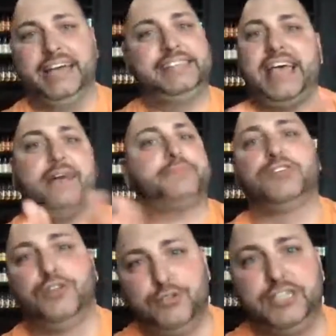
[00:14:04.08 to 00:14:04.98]
is
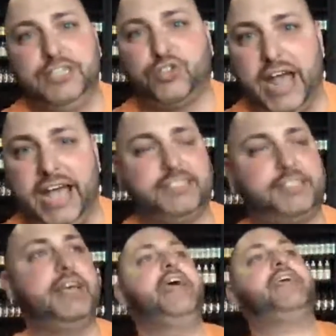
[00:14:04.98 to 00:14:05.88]
absolutely trash.
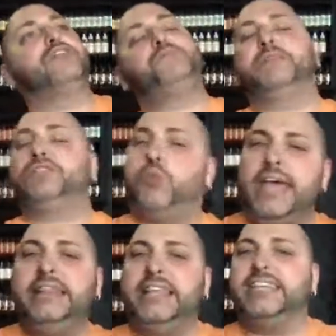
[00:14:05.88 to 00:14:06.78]
It goes
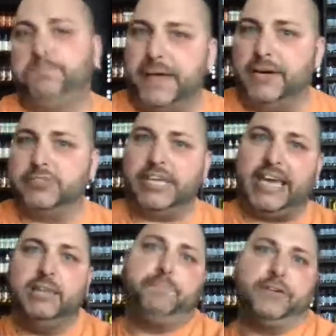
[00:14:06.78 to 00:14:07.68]
between this building and
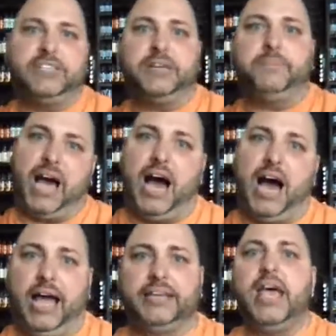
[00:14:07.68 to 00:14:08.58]
the building behind,